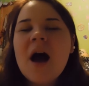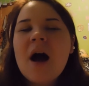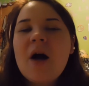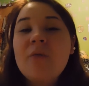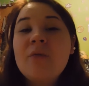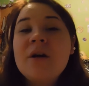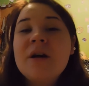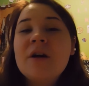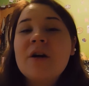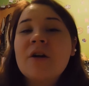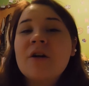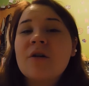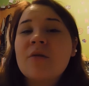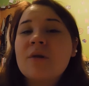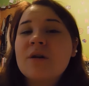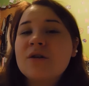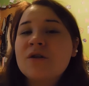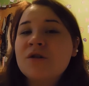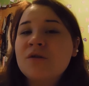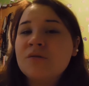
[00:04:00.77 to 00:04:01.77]
we are
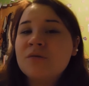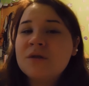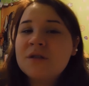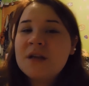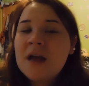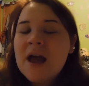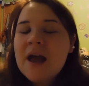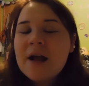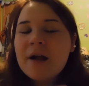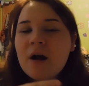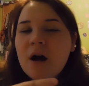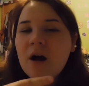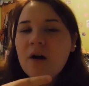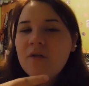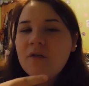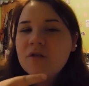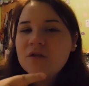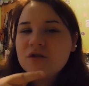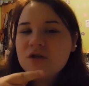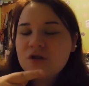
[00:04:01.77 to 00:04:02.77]
going to take
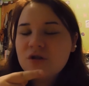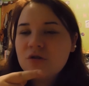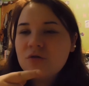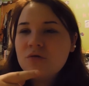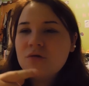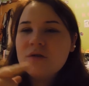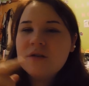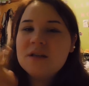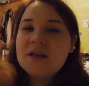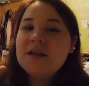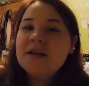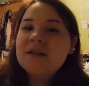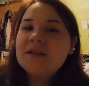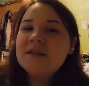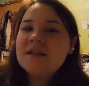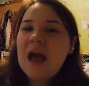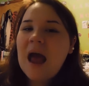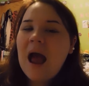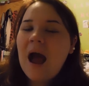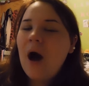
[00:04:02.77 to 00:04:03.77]
off to the
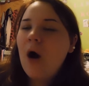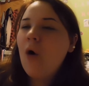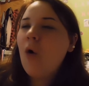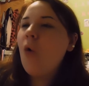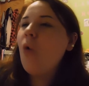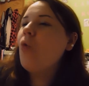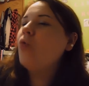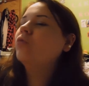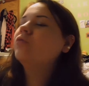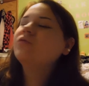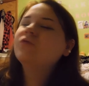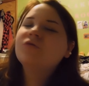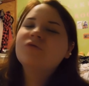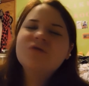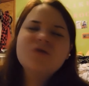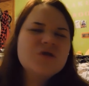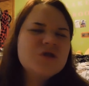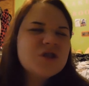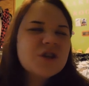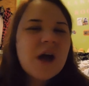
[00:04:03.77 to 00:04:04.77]

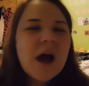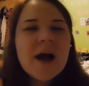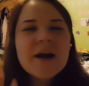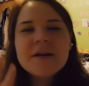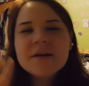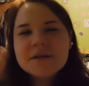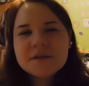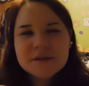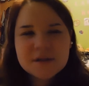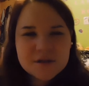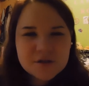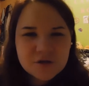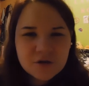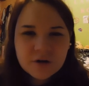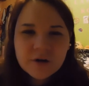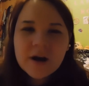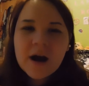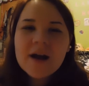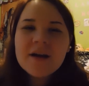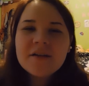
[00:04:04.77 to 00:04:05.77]
town kind of
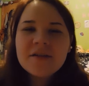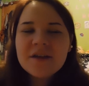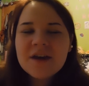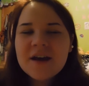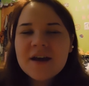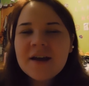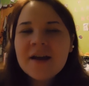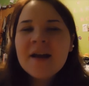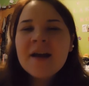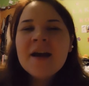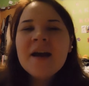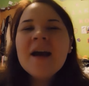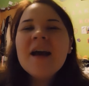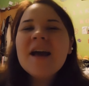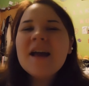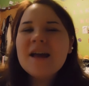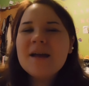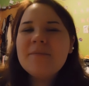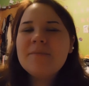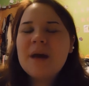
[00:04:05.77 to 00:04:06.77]
center kind of thing
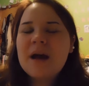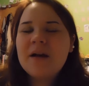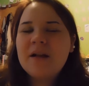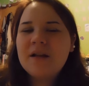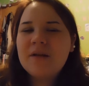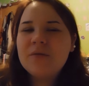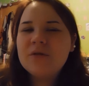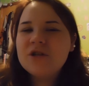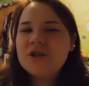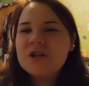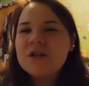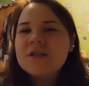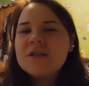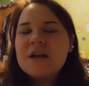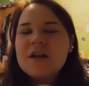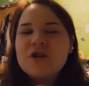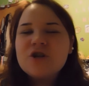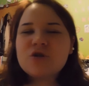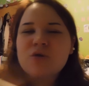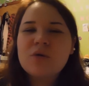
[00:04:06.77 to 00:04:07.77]
in Beckley, which is
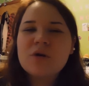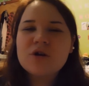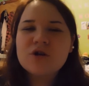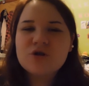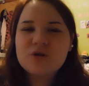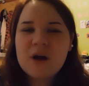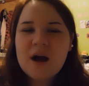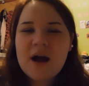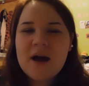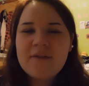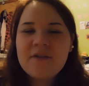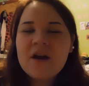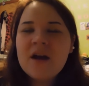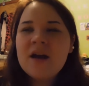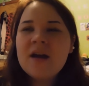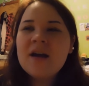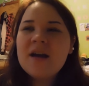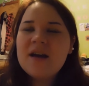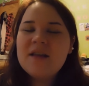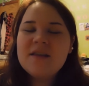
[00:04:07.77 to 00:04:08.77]
a short drive
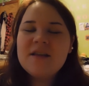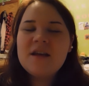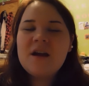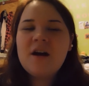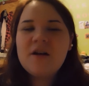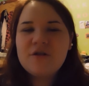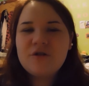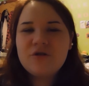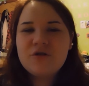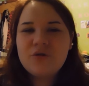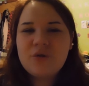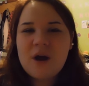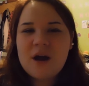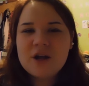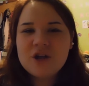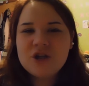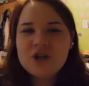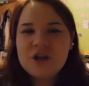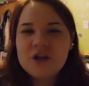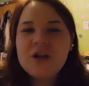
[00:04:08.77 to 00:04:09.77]
in the other
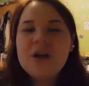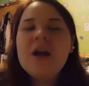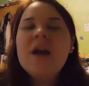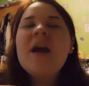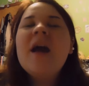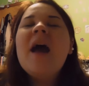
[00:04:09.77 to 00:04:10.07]
direction.